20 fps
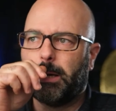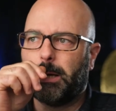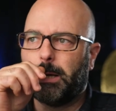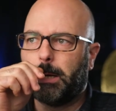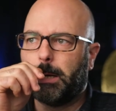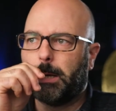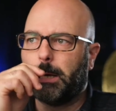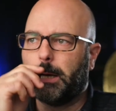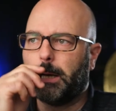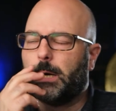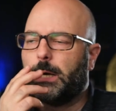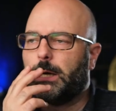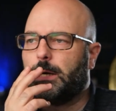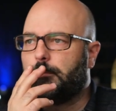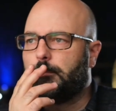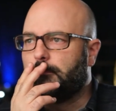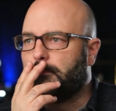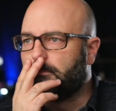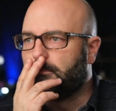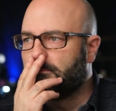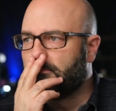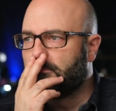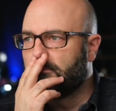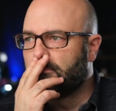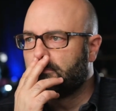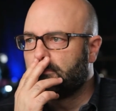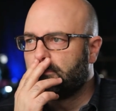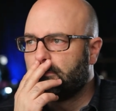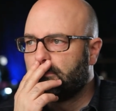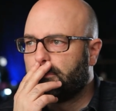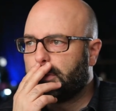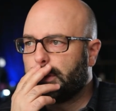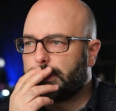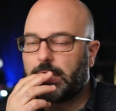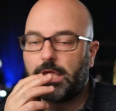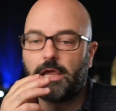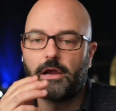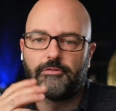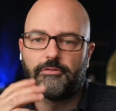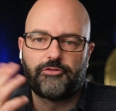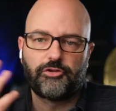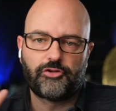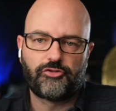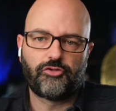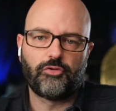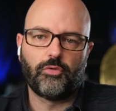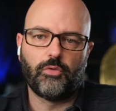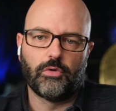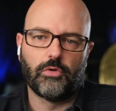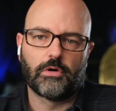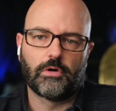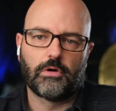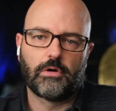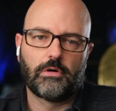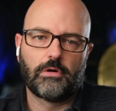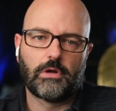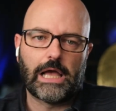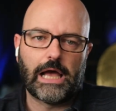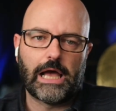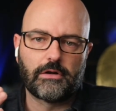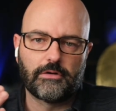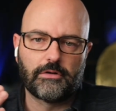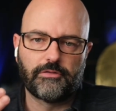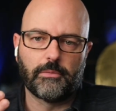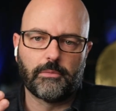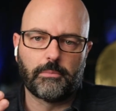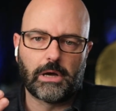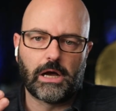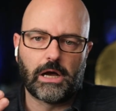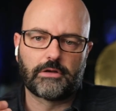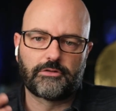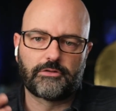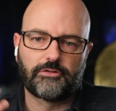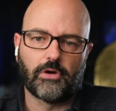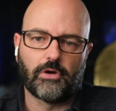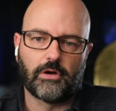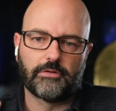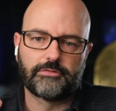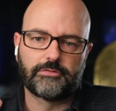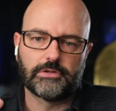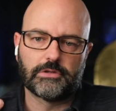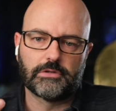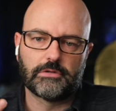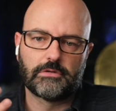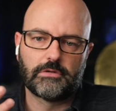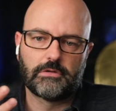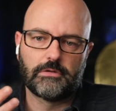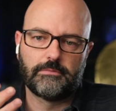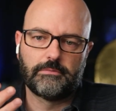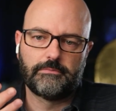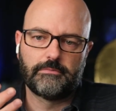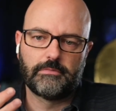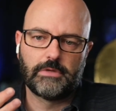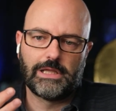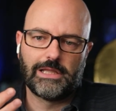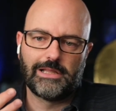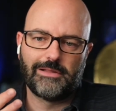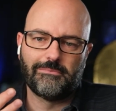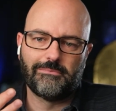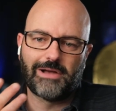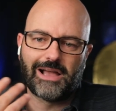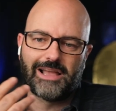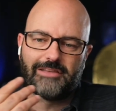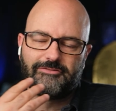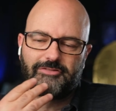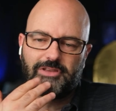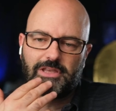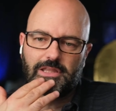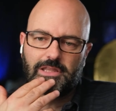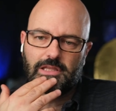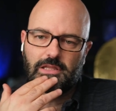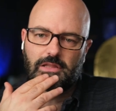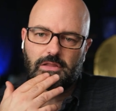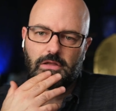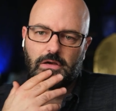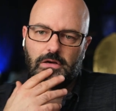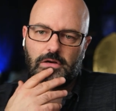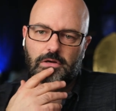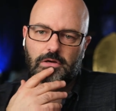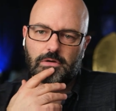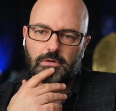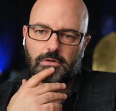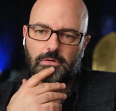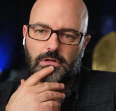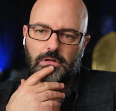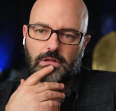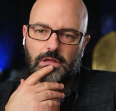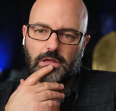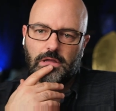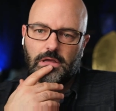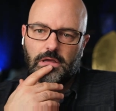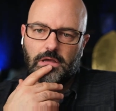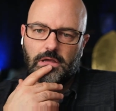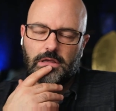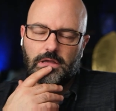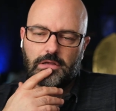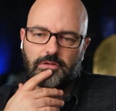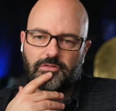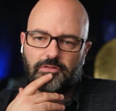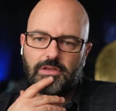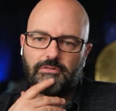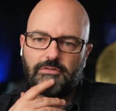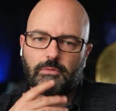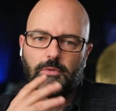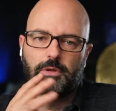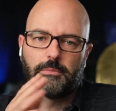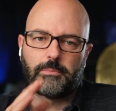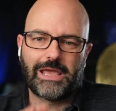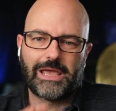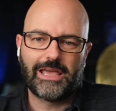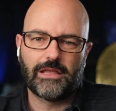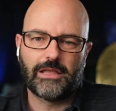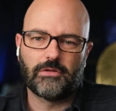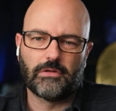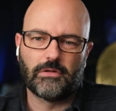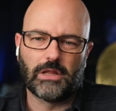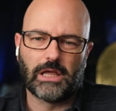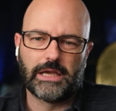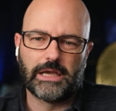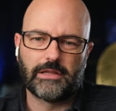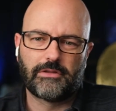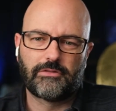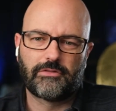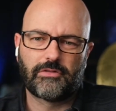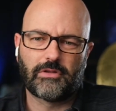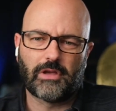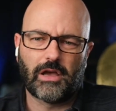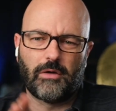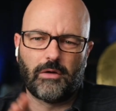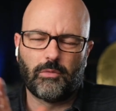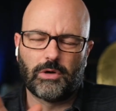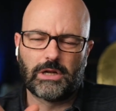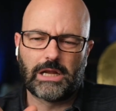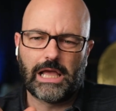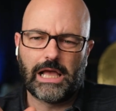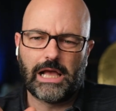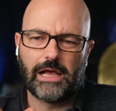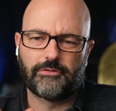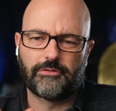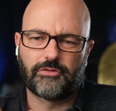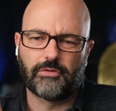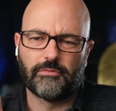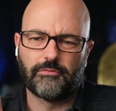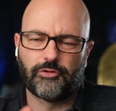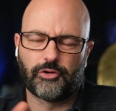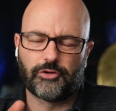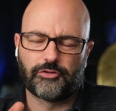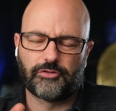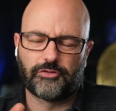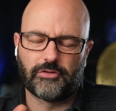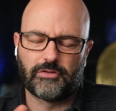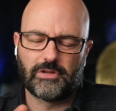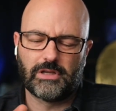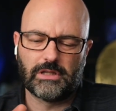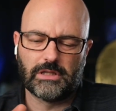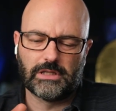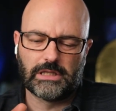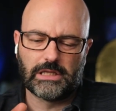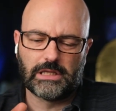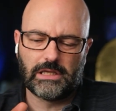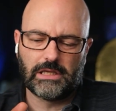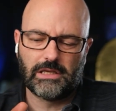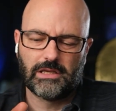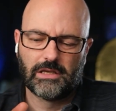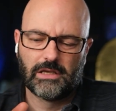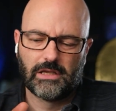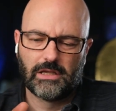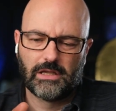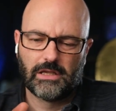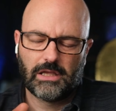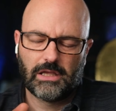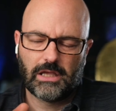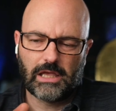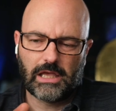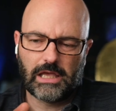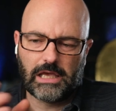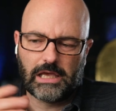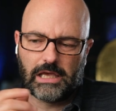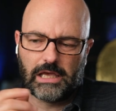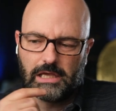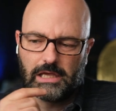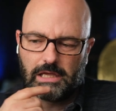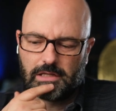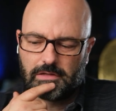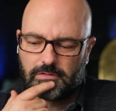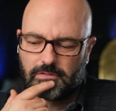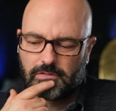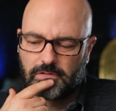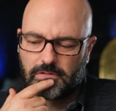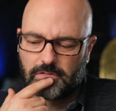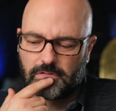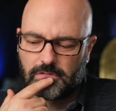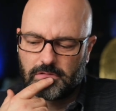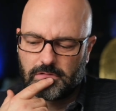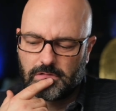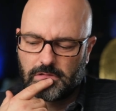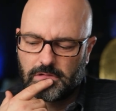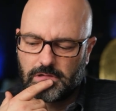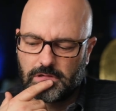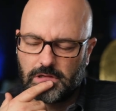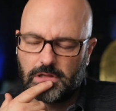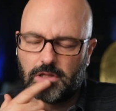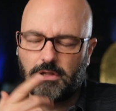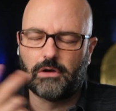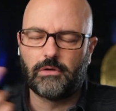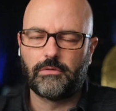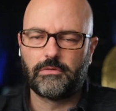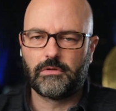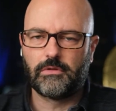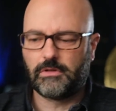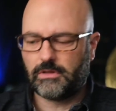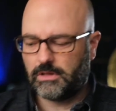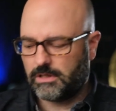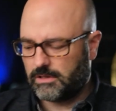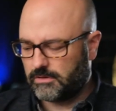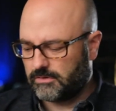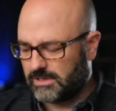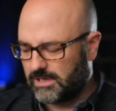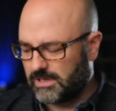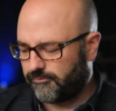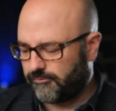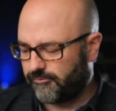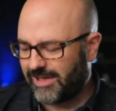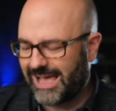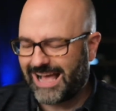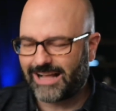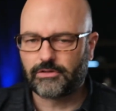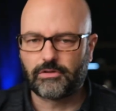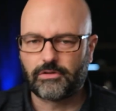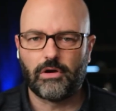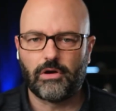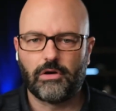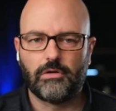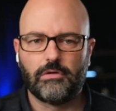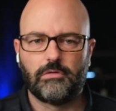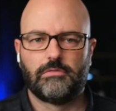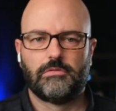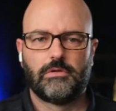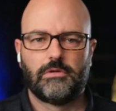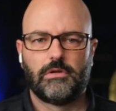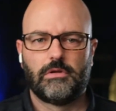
But they are for sure out of the box softer. My feeling, though, is even with panel lights, I want to have some versatility. And, you know, the de facto